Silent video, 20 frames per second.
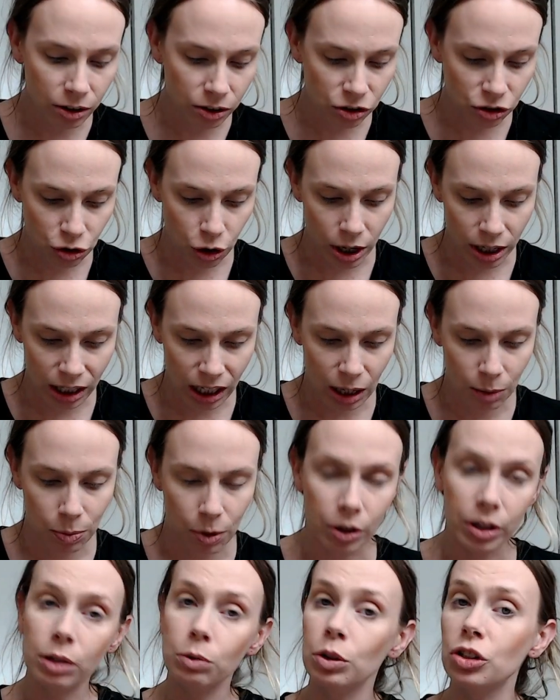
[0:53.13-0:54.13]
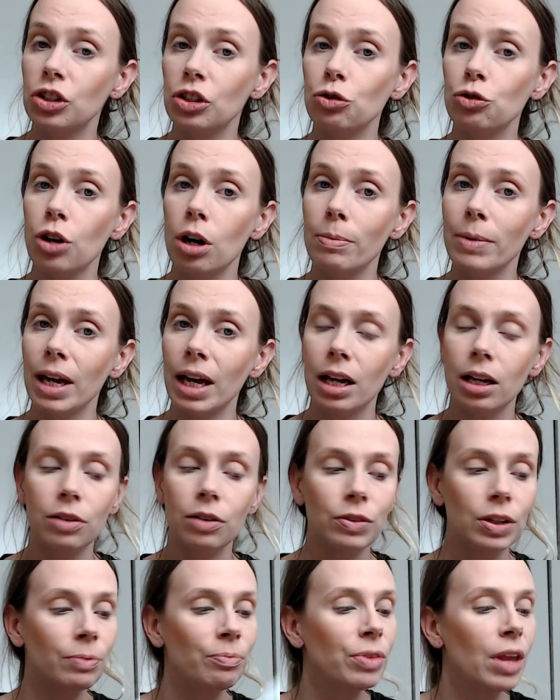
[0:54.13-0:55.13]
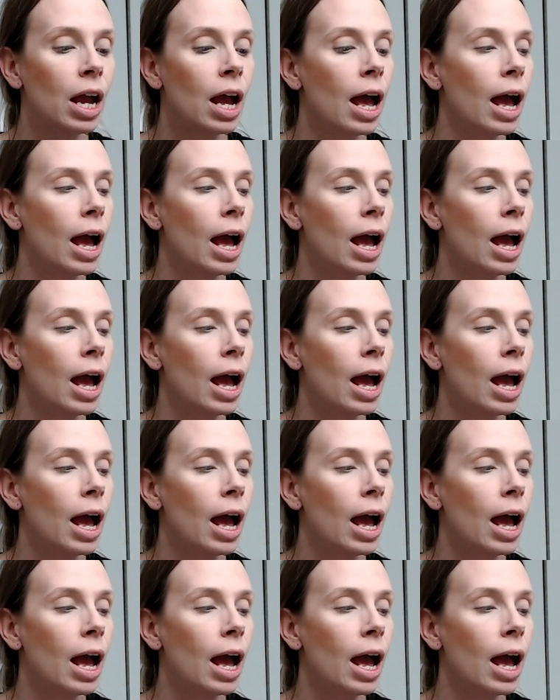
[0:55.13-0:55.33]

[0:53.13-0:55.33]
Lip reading: Let's try to keep all that recent trauma out of it